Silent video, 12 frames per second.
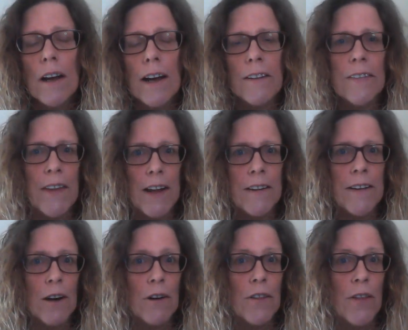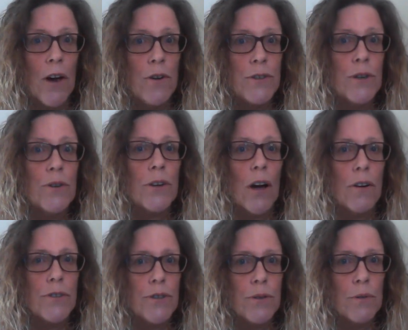and then there are those who
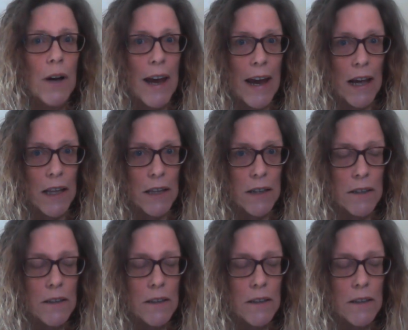go to hell.